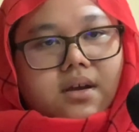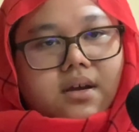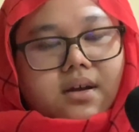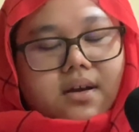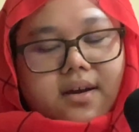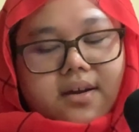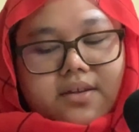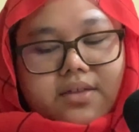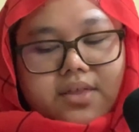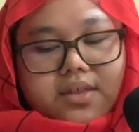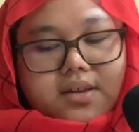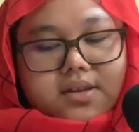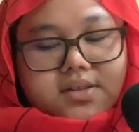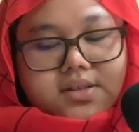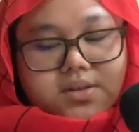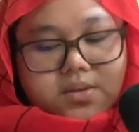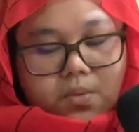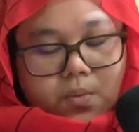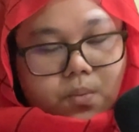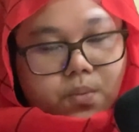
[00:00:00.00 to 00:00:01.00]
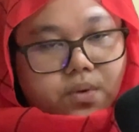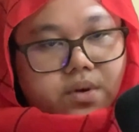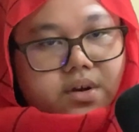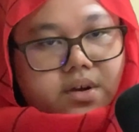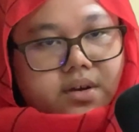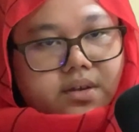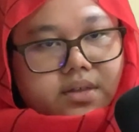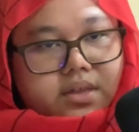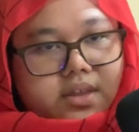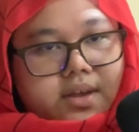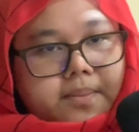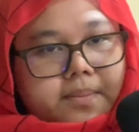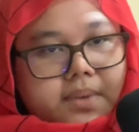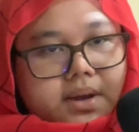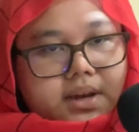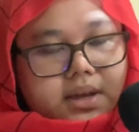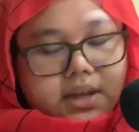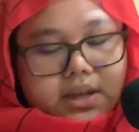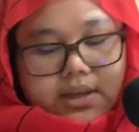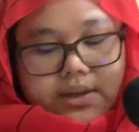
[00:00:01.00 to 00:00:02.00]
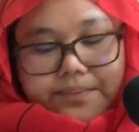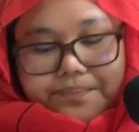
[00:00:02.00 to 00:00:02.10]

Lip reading: Are these worth the money?